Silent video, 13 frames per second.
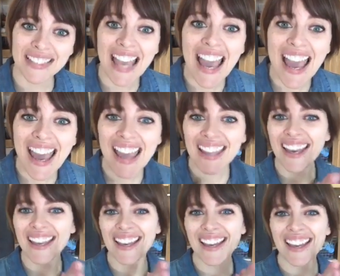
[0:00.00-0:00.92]

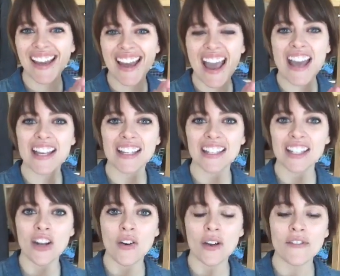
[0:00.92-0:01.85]
yay. And
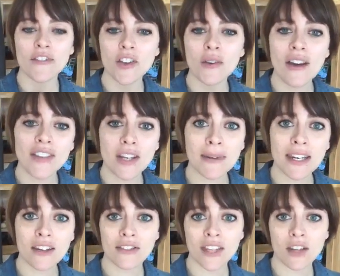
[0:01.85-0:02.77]
you know, if you have
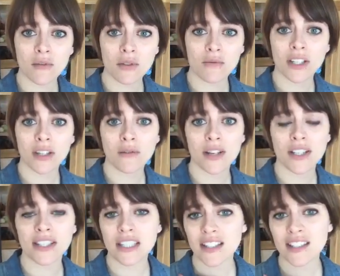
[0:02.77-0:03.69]
anybody you think would really want
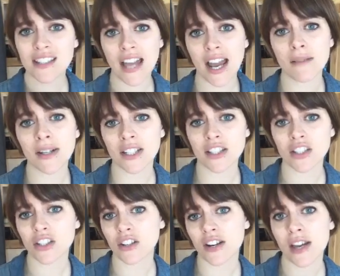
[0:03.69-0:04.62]
to see this, tag them on
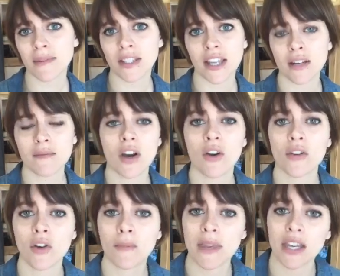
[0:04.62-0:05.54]
Instagram and let them know
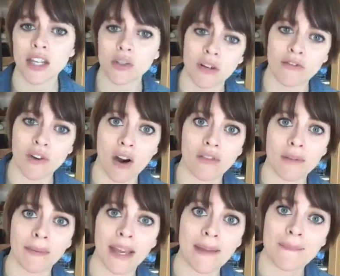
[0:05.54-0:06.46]
there'll be a 24-hour
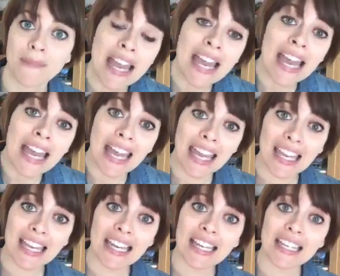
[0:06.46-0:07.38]
replay.
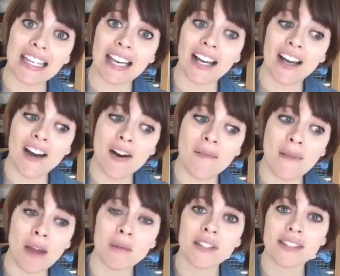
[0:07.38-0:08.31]
And
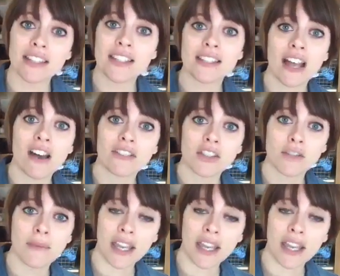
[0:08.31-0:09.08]
I will send this out to